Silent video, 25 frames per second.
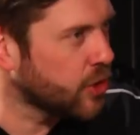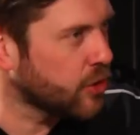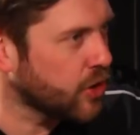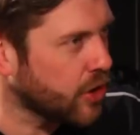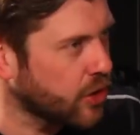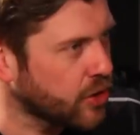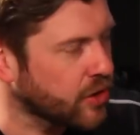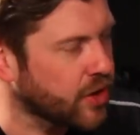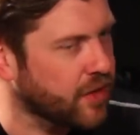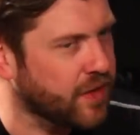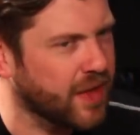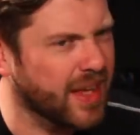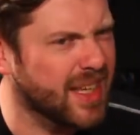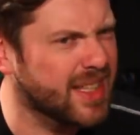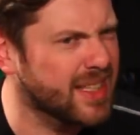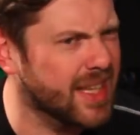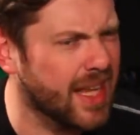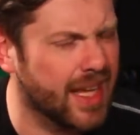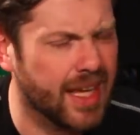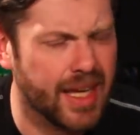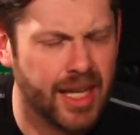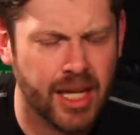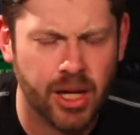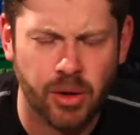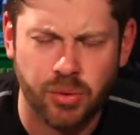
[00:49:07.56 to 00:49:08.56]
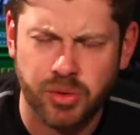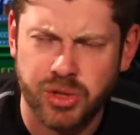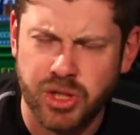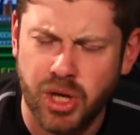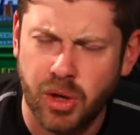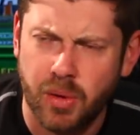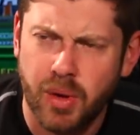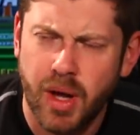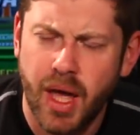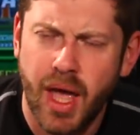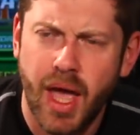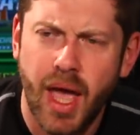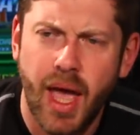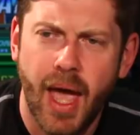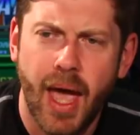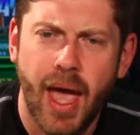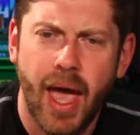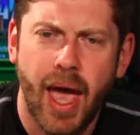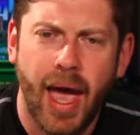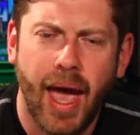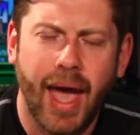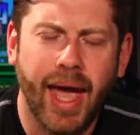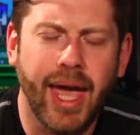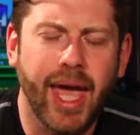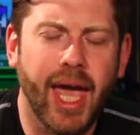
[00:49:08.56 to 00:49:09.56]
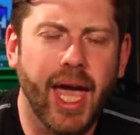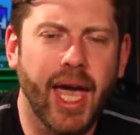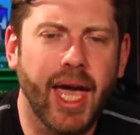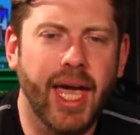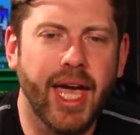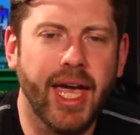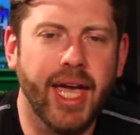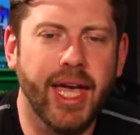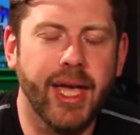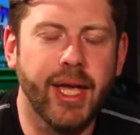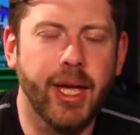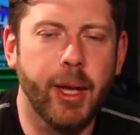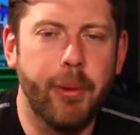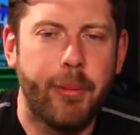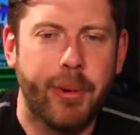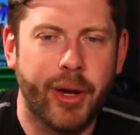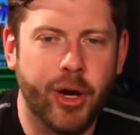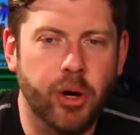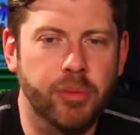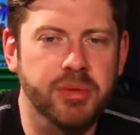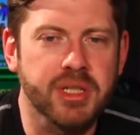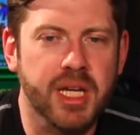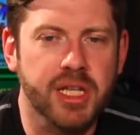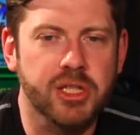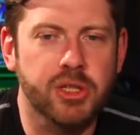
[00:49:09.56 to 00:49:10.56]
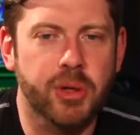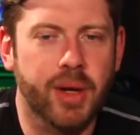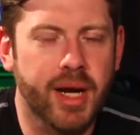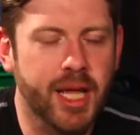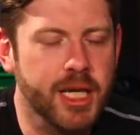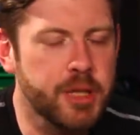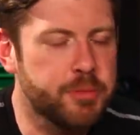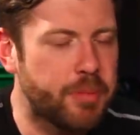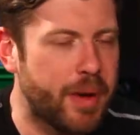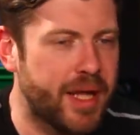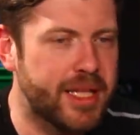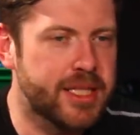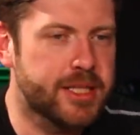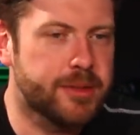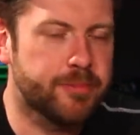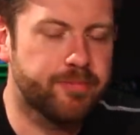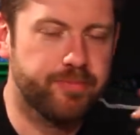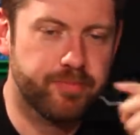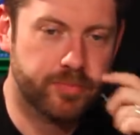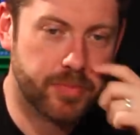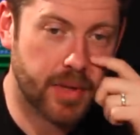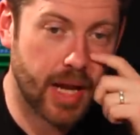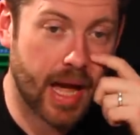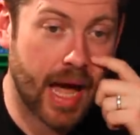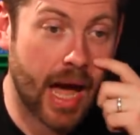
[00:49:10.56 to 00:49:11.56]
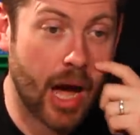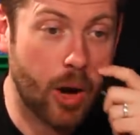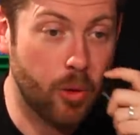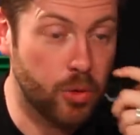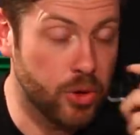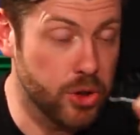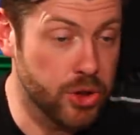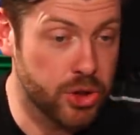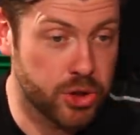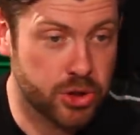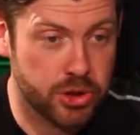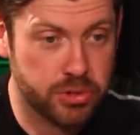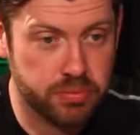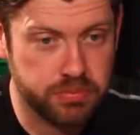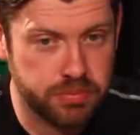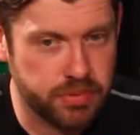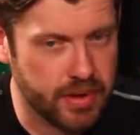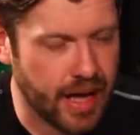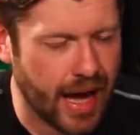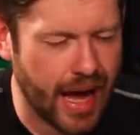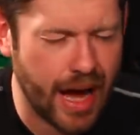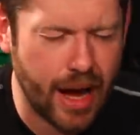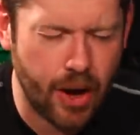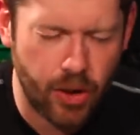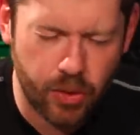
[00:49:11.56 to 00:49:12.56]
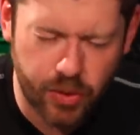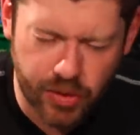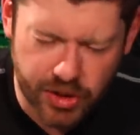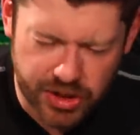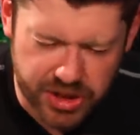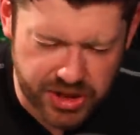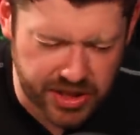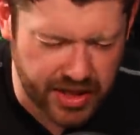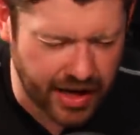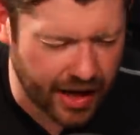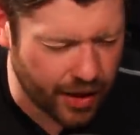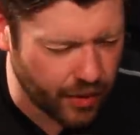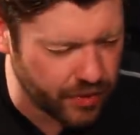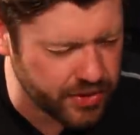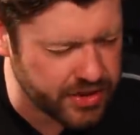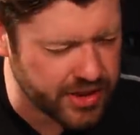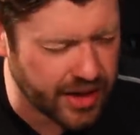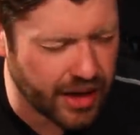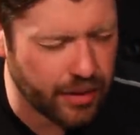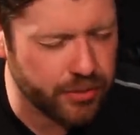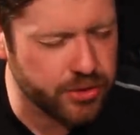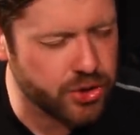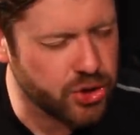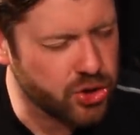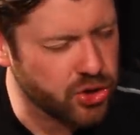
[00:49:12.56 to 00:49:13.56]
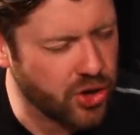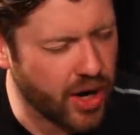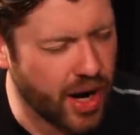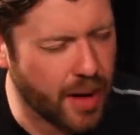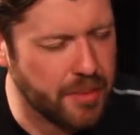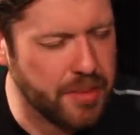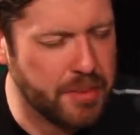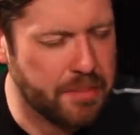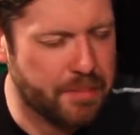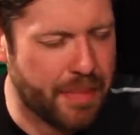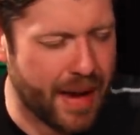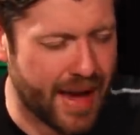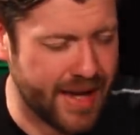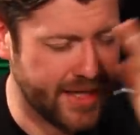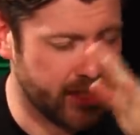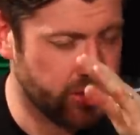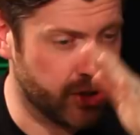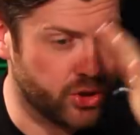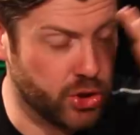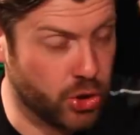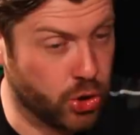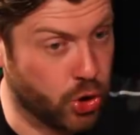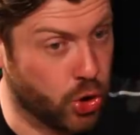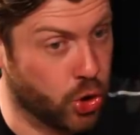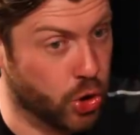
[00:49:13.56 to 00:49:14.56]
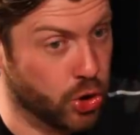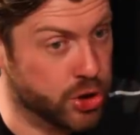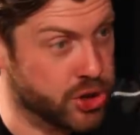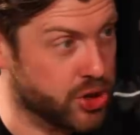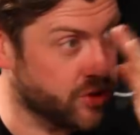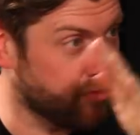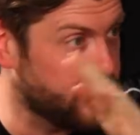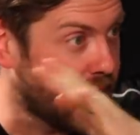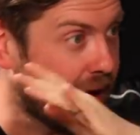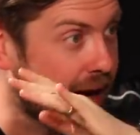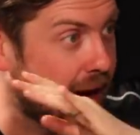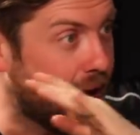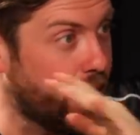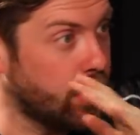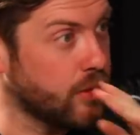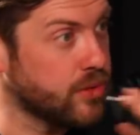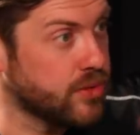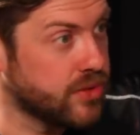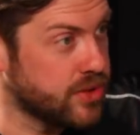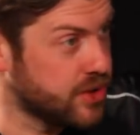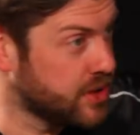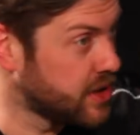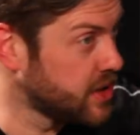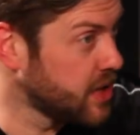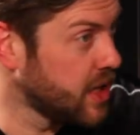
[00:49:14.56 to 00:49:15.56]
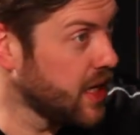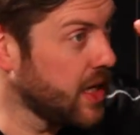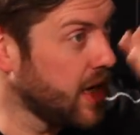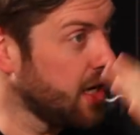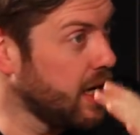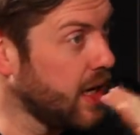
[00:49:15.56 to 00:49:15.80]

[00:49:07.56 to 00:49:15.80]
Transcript: you know, other things like you know. So it, it becomes out. to and I spent hours, hours and hours and hours trying my best to cut around